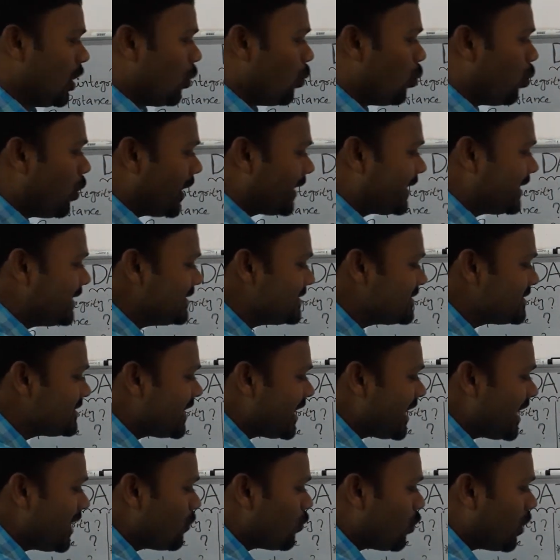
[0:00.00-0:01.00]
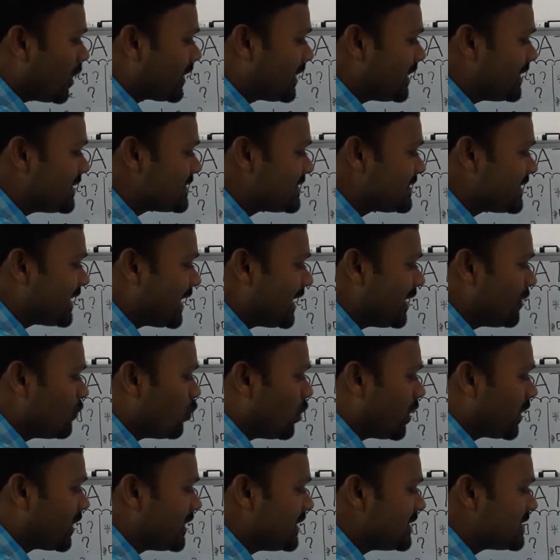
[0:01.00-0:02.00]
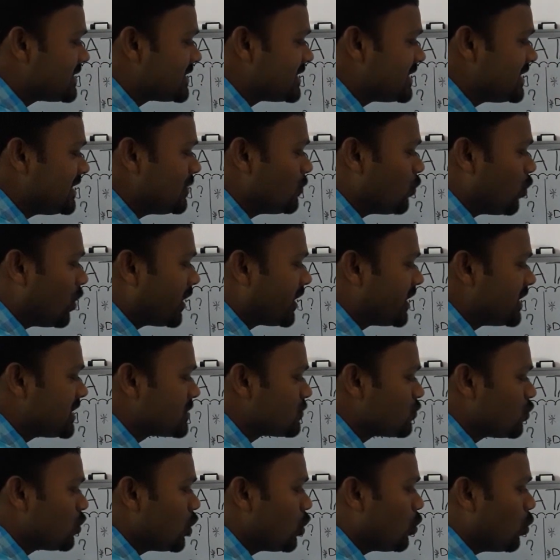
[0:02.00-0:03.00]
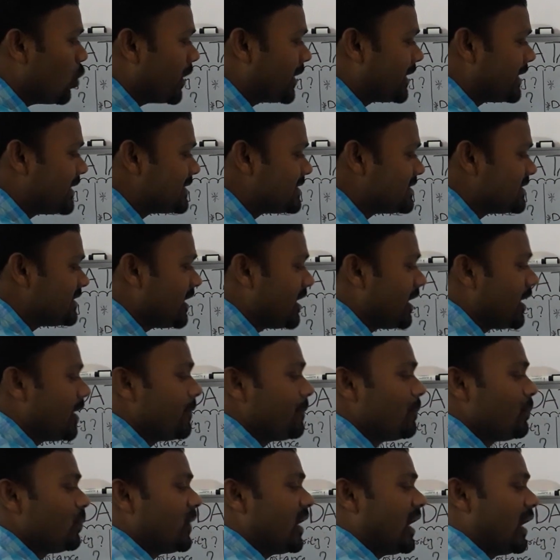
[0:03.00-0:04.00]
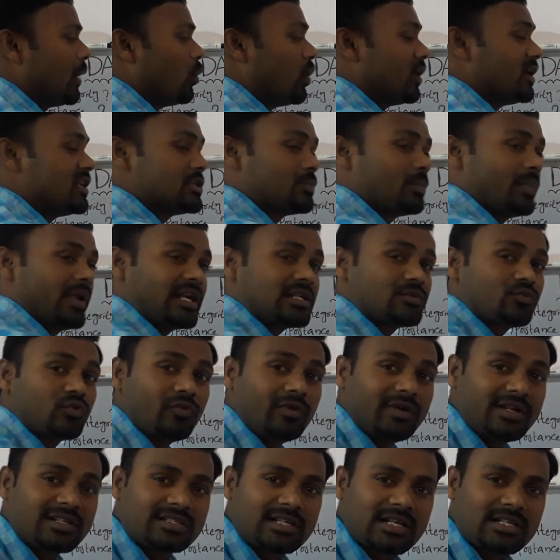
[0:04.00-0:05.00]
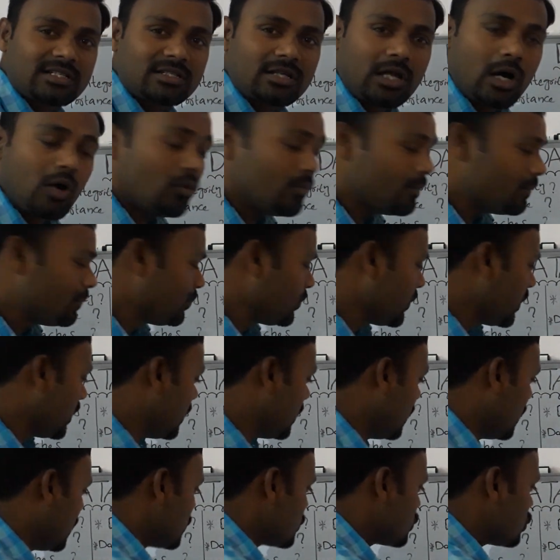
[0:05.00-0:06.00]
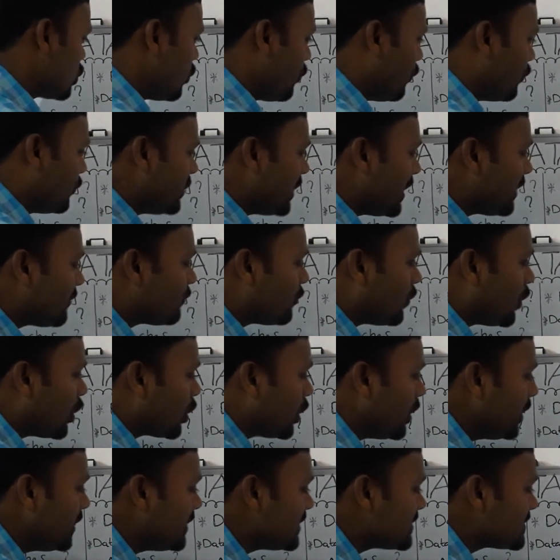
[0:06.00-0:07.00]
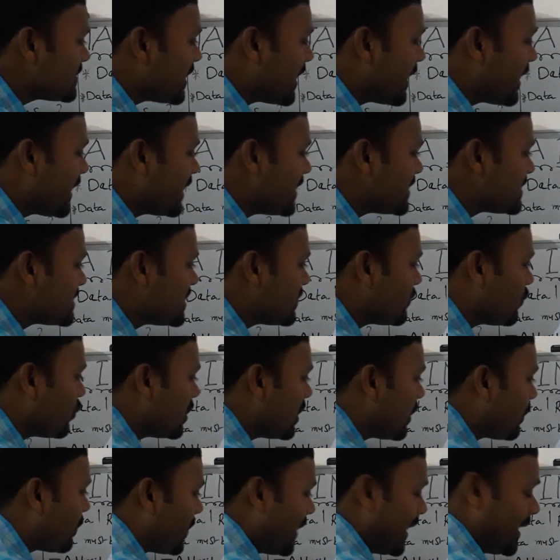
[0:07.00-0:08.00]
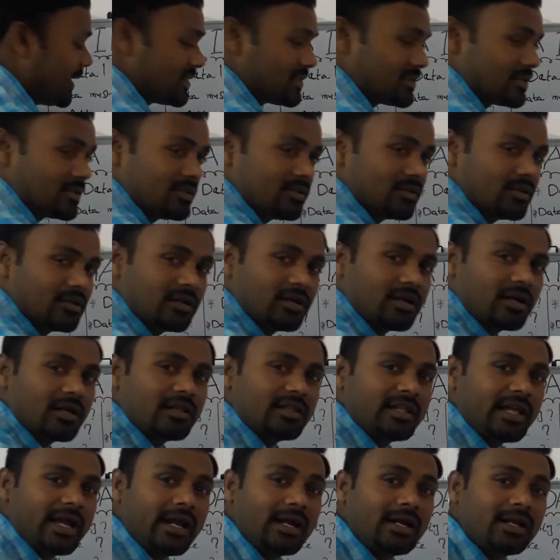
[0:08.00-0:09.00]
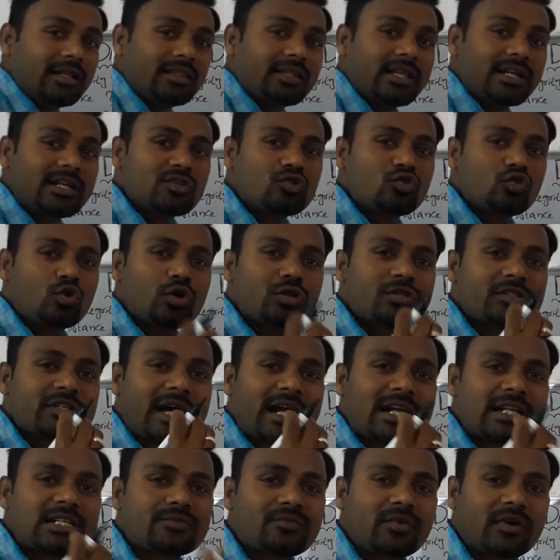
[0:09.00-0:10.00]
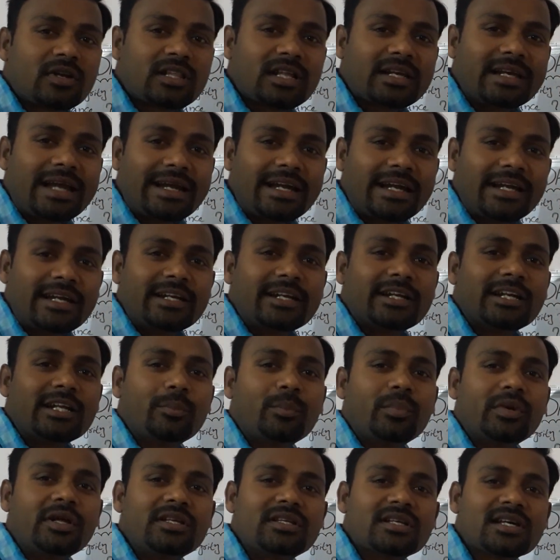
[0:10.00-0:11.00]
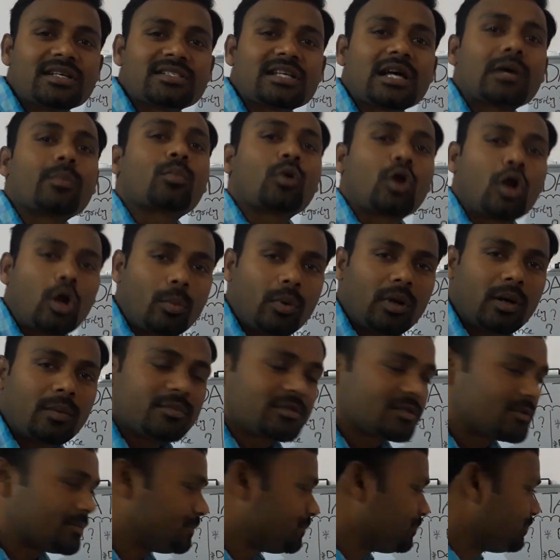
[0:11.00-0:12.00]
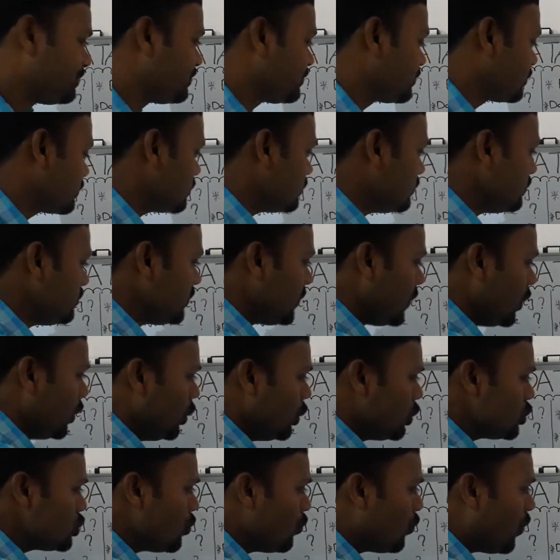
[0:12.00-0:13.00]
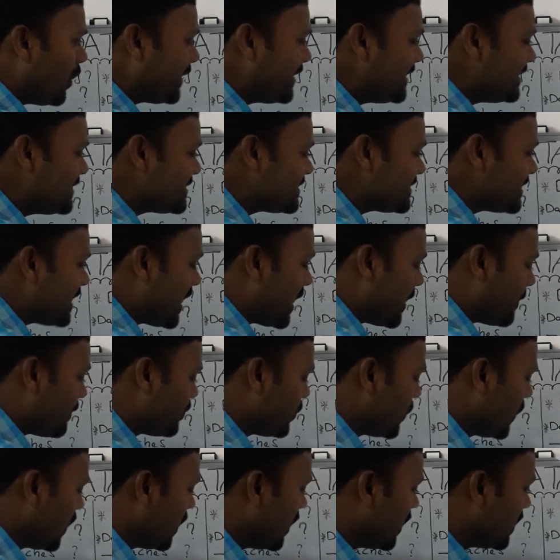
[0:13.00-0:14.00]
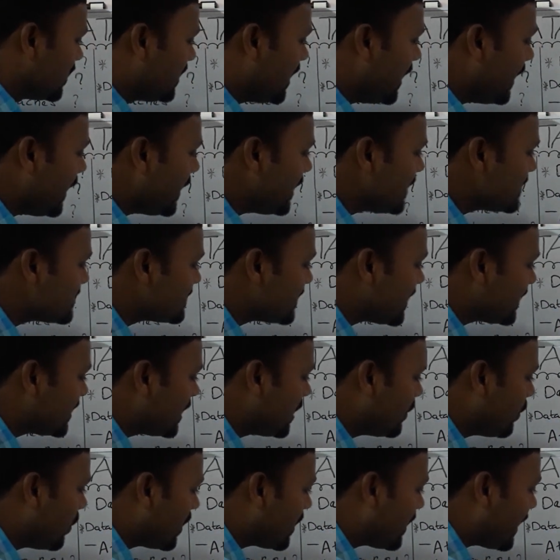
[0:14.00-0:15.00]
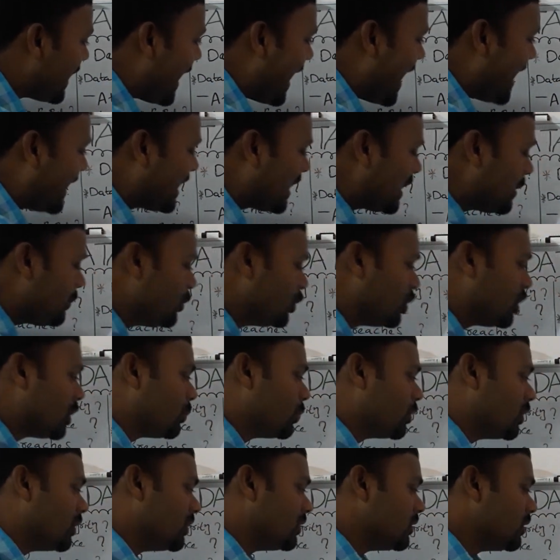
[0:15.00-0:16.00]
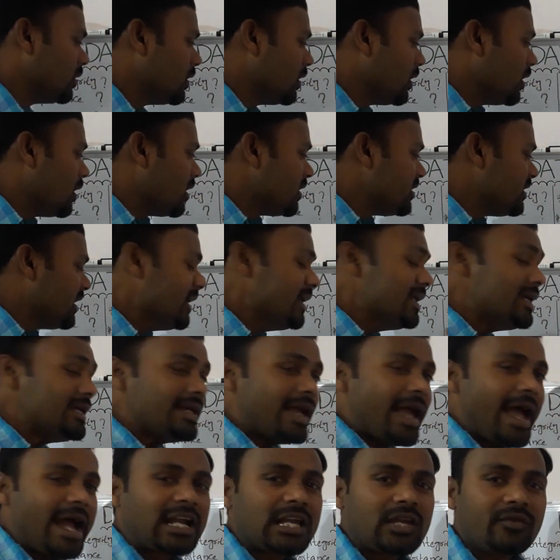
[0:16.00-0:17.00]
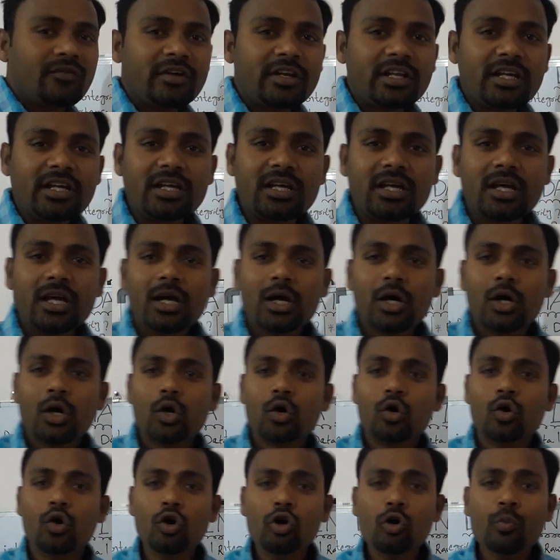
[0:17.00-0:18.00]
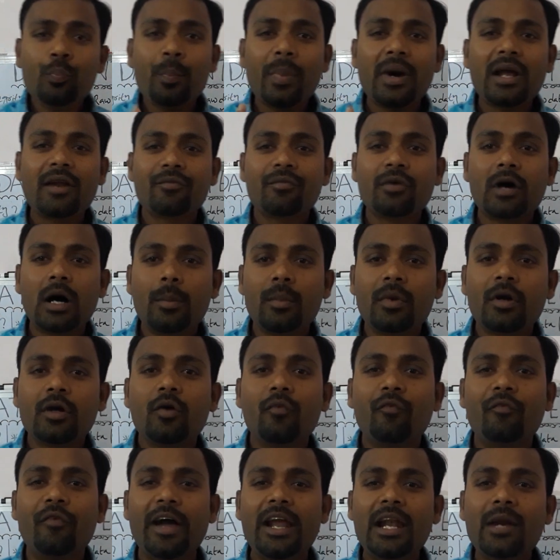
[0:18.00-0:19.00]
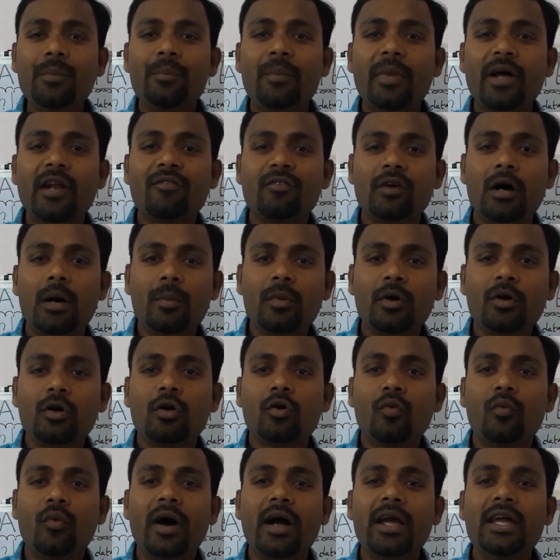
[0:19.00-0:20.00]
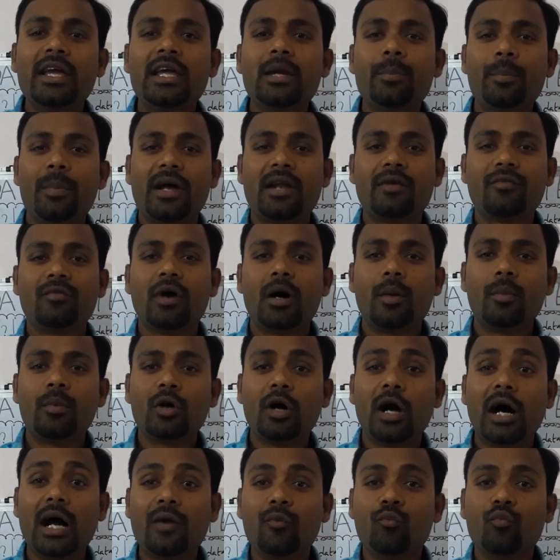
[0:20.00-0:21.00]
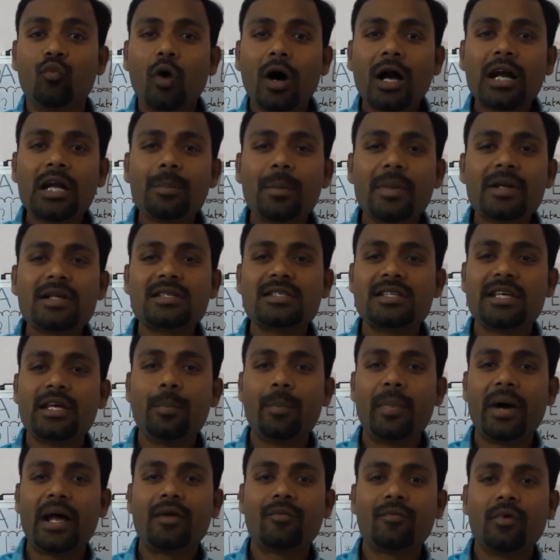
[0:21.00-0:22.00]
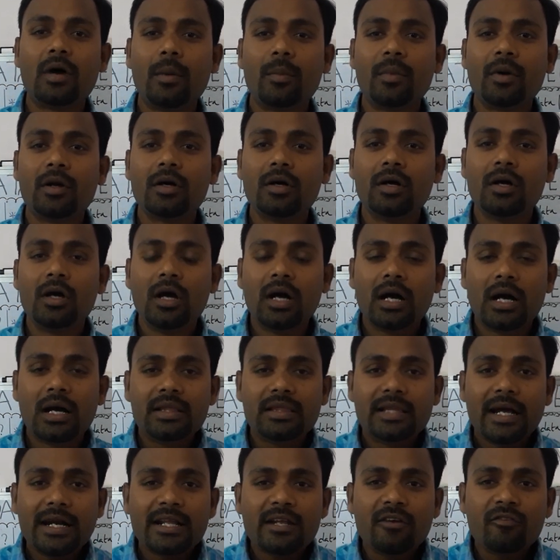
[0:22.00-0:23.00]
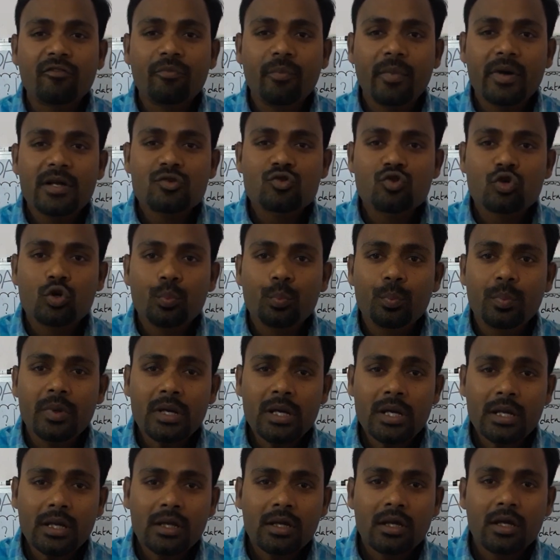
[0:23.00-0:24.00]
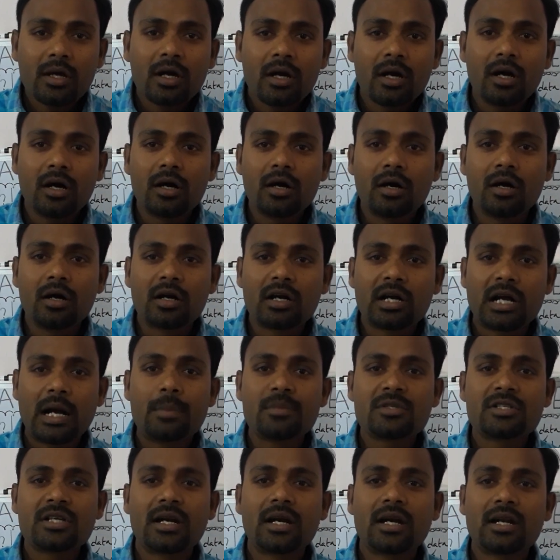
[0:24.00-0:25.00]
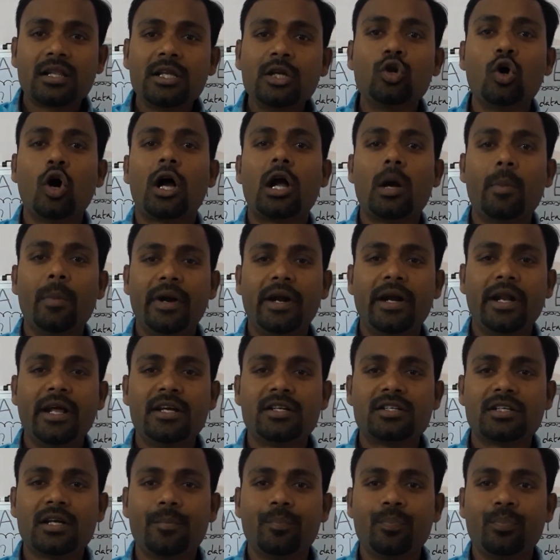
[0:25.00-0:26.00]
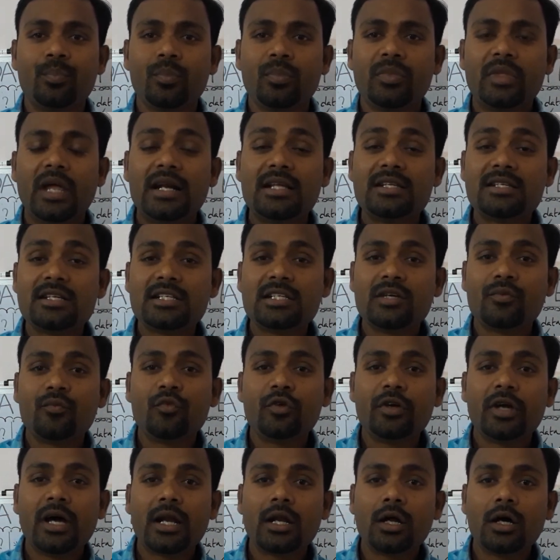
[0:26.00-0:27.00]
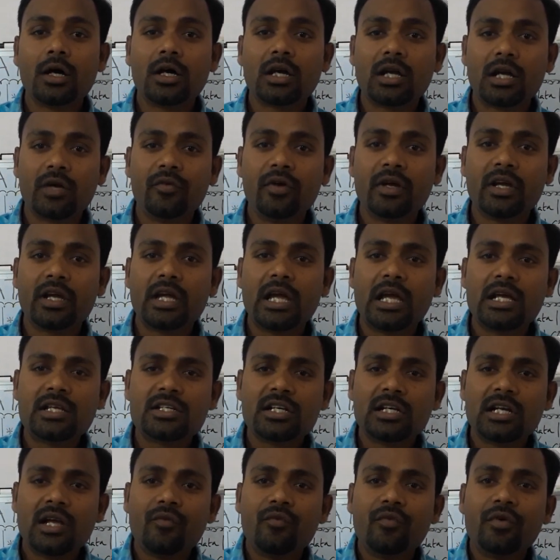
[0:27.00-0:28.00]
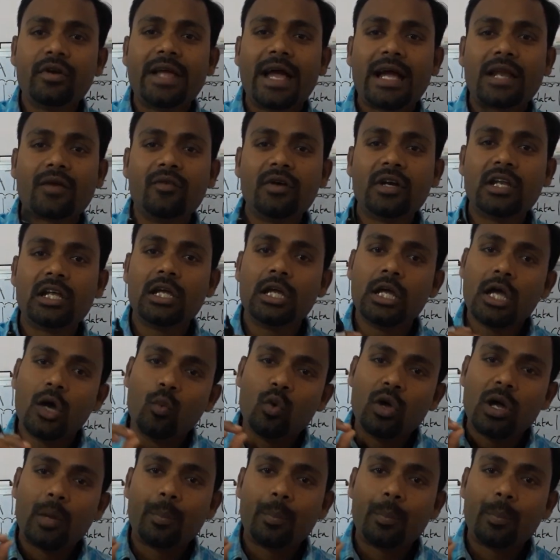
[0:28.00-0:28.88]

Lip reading: What is A, what is L, what is C, what is O, what is A, and what is plus we will discuss now. So we are following this ALCOA plus, then there is no chance for the data integrity breaches or problems. So what is A? A is nothing but attributable, any activity, who performed, when performed, why he performed, on what basis he performed, that information should be comes under the documentation. That is the reason we are giving each and every activity, we